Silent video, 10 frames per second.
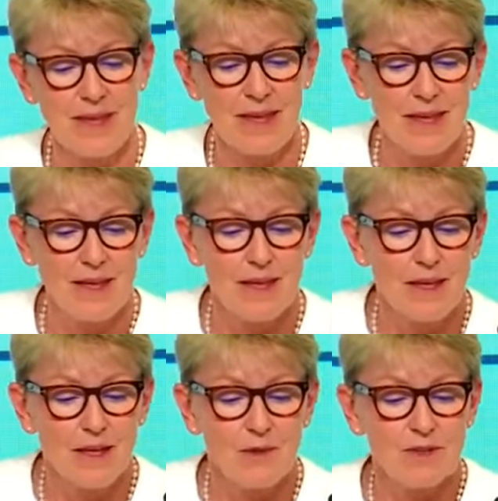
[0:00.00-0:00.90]
When the
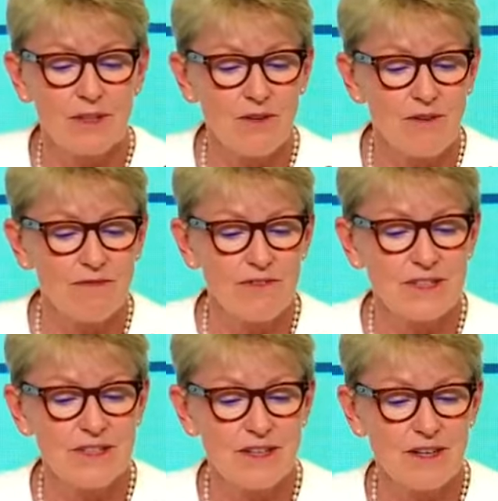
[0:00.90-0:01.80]
conference
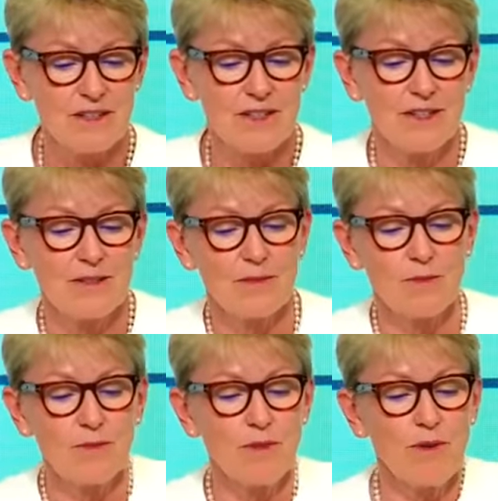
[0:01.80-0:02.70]
started, we were
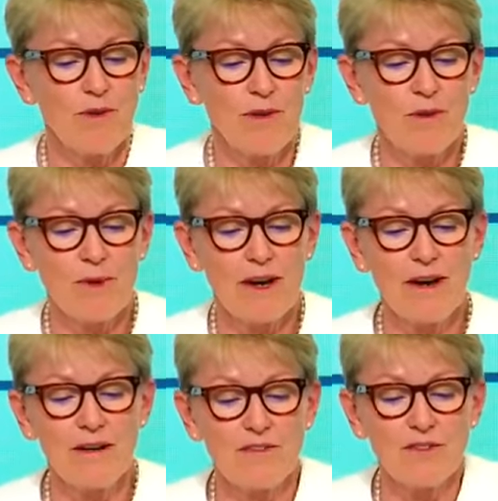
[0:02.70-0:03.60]
all aware of the
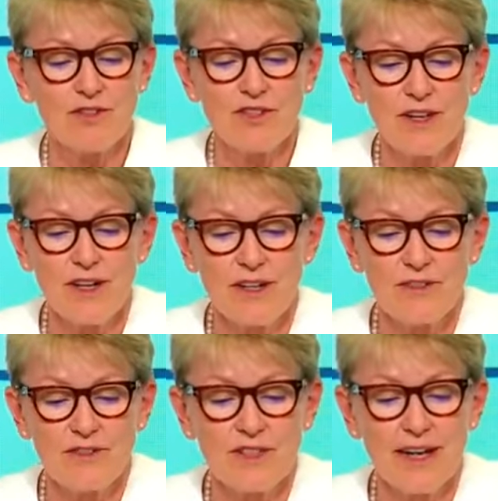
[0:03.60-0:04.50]
shared
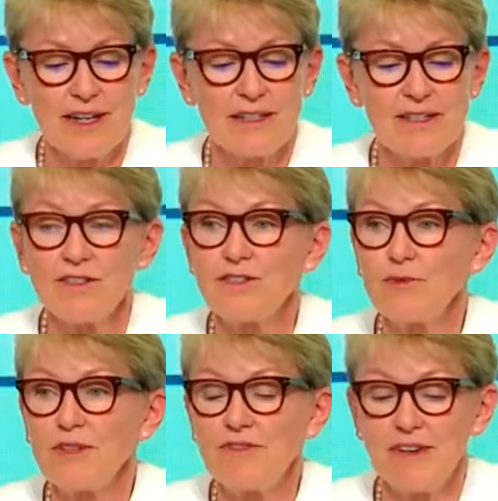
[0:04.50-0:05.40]
challenges we
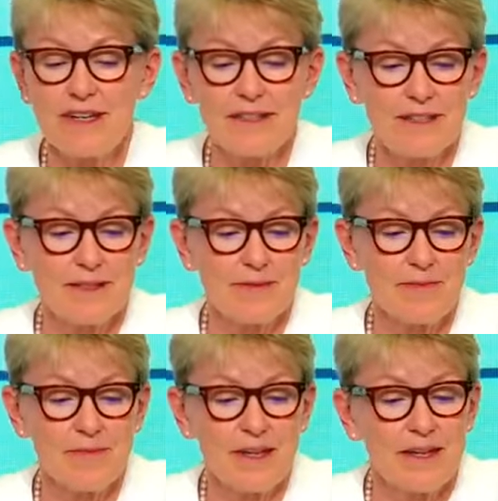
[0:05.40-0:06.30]
face,
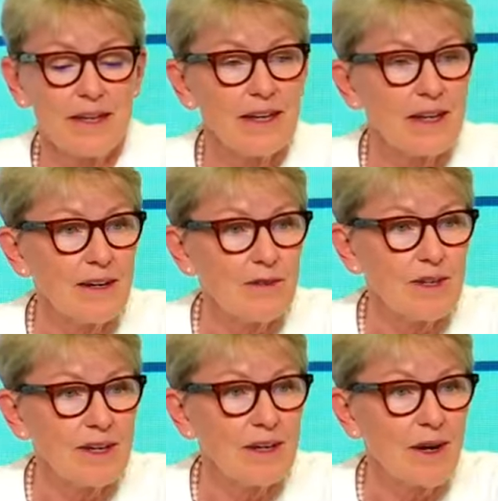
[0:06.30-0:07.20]
including
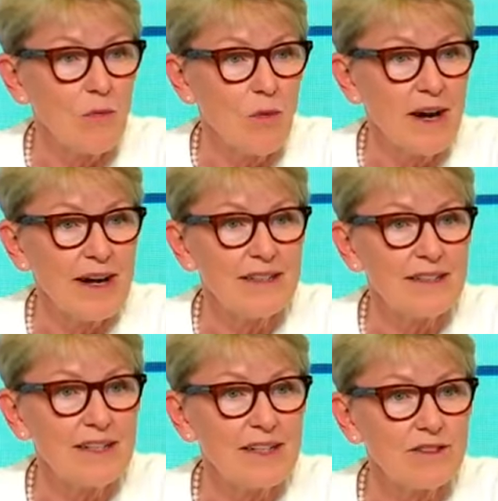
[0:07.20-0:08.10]
widening
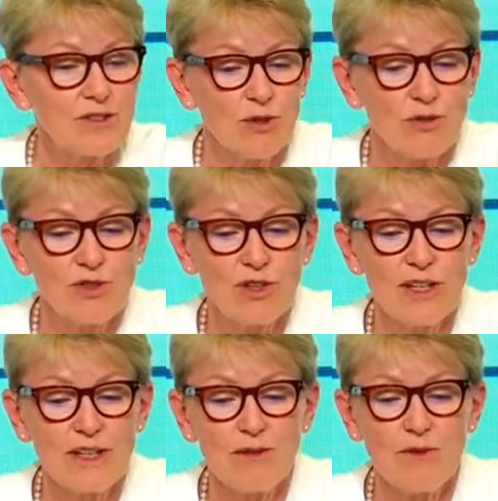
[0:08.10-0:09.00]
social
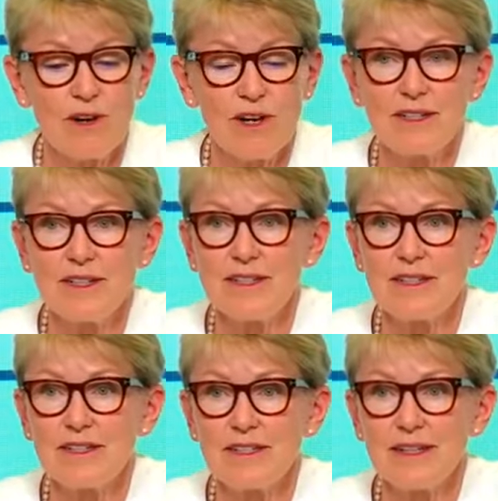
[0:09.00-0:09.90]
inequalities,
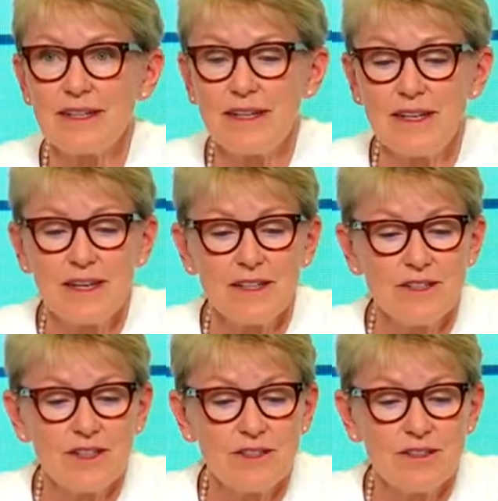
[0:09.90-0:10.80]

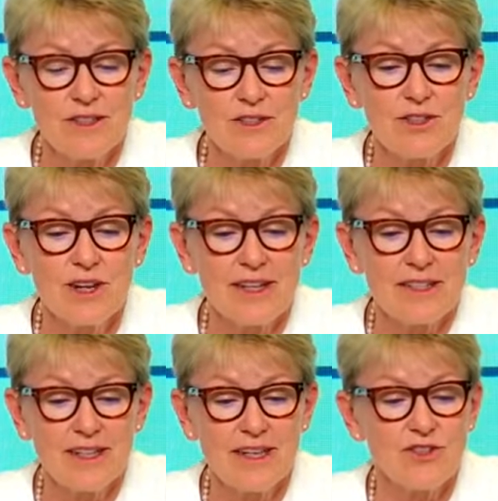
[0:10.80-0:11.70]

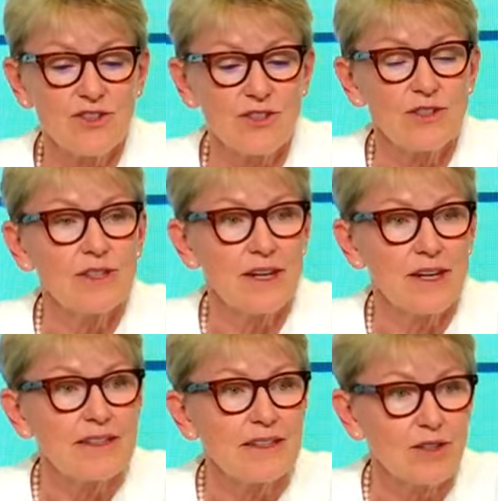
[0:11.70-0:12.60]
digitalization, and the
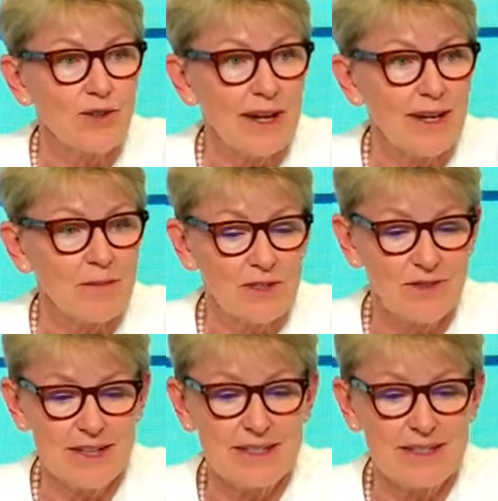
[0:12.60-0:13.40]
climate crisis.